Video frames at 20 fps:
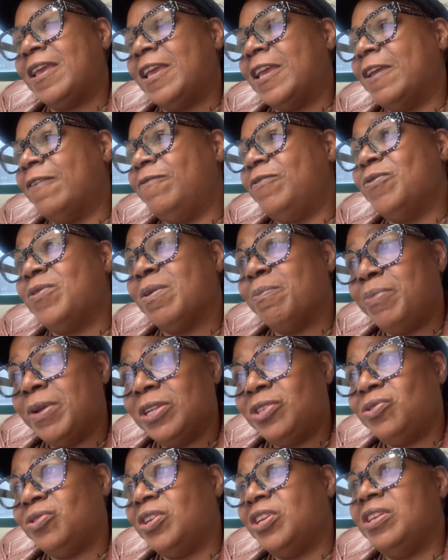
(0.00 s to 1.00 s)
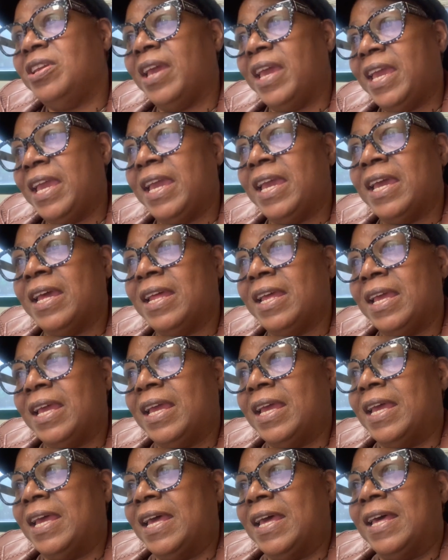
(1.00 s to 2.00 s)
If you can picture it in your head,
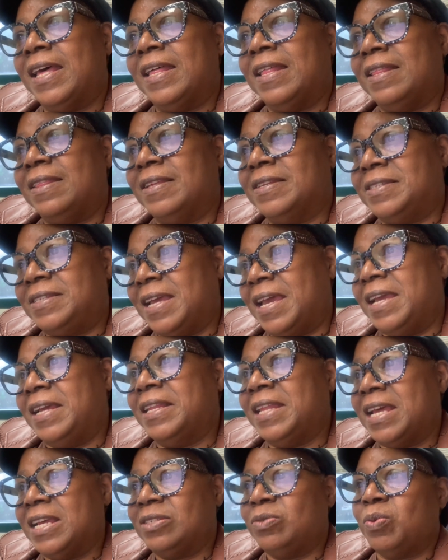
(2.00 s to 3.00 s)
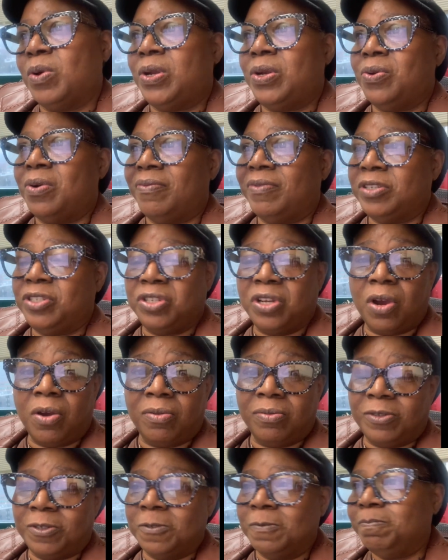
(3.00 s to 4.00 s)
the stained glass window of a
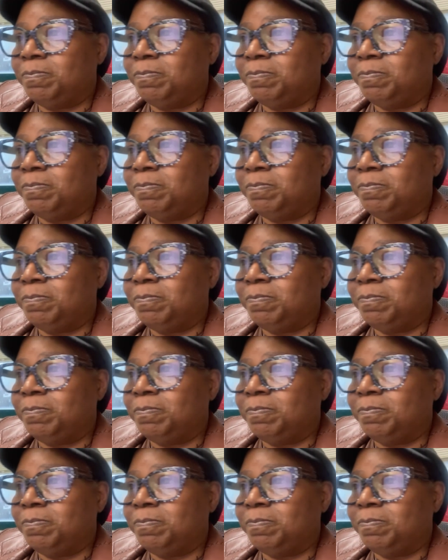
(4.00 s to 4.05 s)
church.